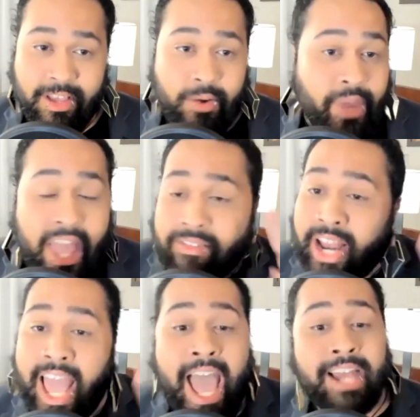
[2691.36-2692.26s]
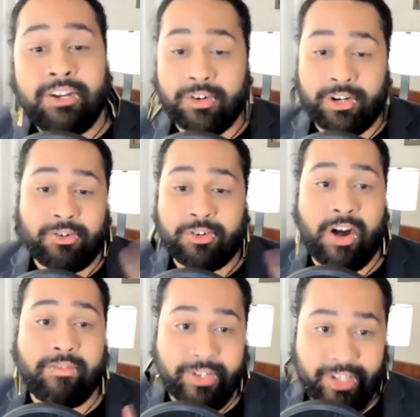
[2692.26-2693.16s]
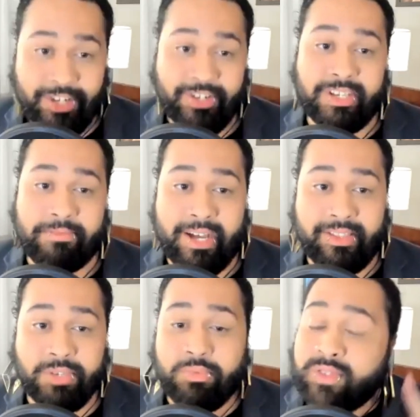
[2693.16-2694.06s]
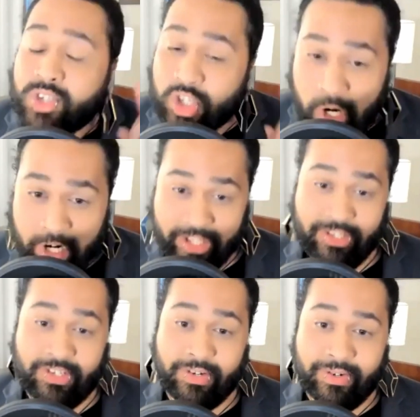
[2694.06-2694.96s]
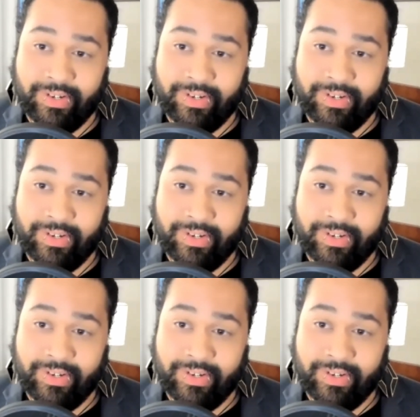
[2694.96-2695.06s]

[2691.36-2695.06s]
We haven't had critical conversations about this. We've started to.